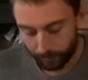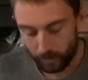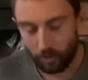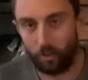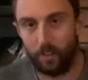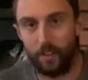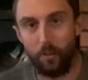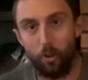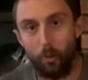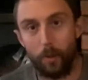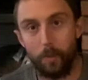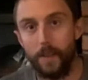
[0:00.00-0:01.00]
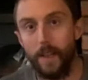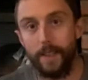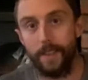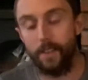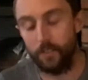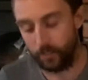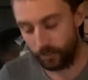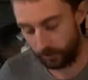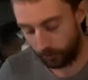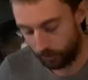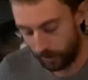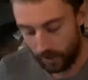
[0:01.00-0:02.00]
not like all the way up your leg. So
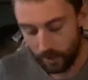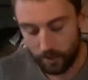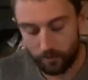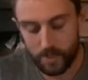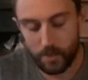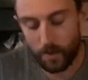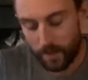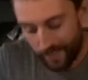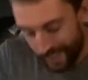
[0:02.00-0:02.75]
the reason I wear